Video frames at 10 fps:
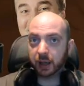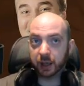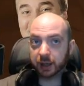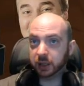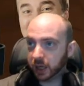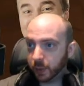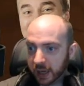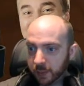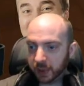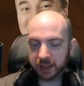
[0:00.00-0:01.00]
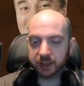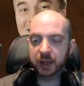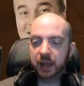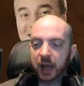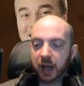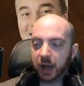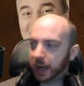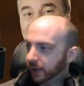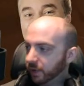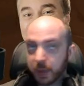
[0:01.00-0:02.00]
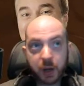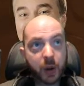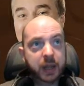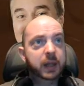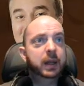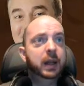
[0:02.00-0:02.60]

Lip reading: and like genuinely, because I hate giving money away.